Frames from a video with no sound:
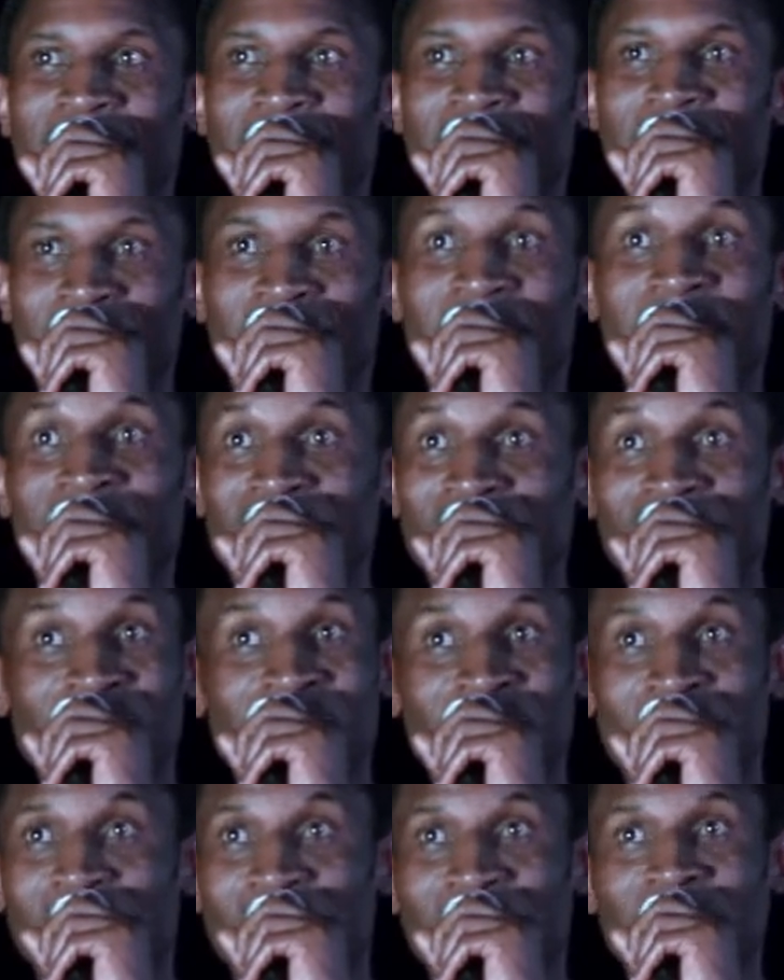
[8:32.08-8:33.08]

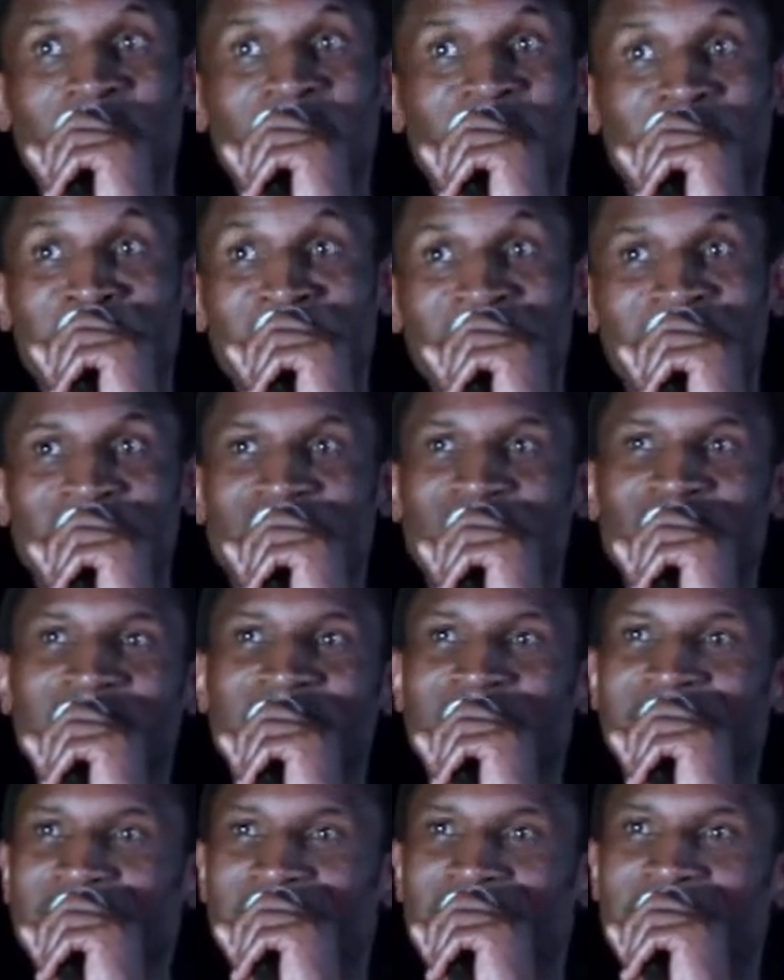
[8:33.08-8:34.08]
was busy
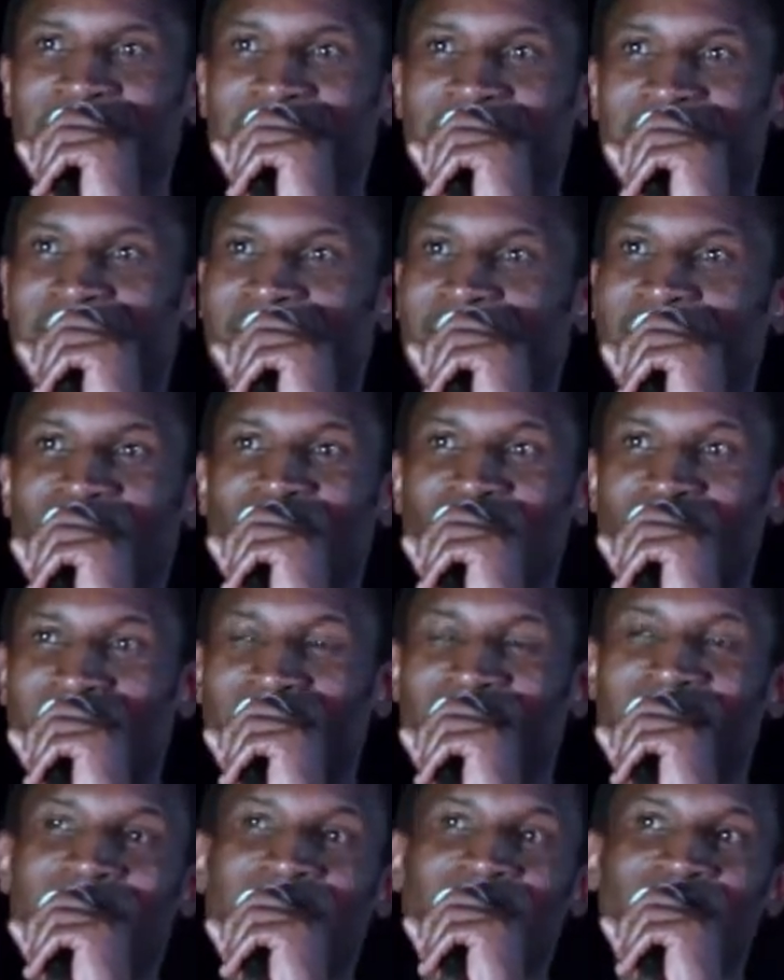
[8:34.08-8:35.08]
chatting and never
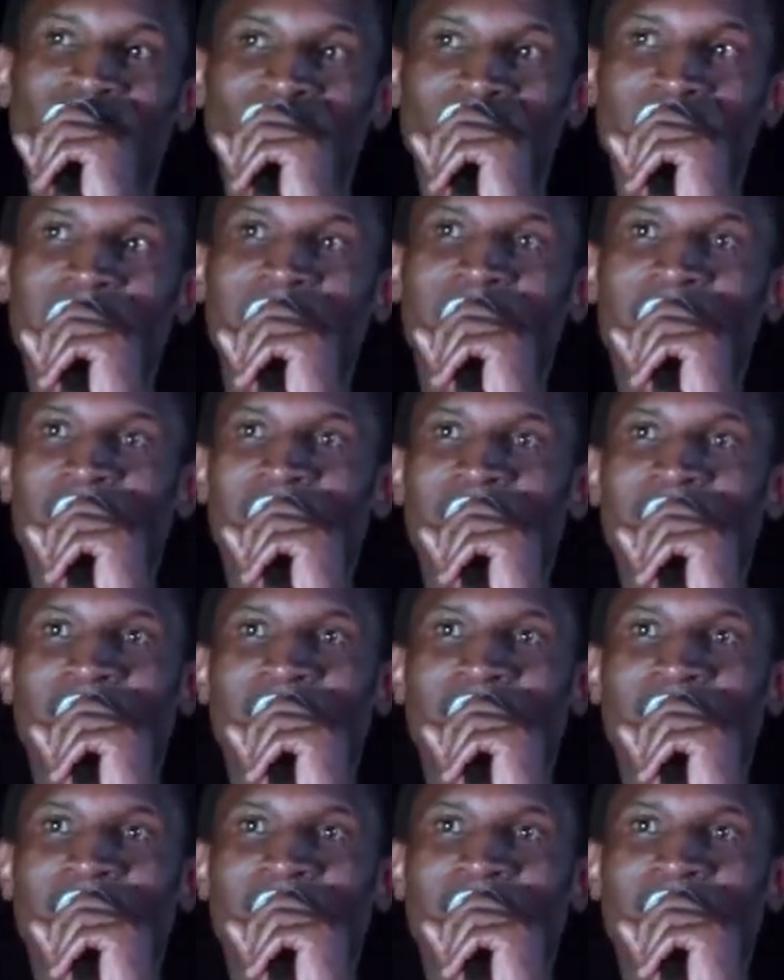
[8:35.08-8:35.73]
noticed that Jonah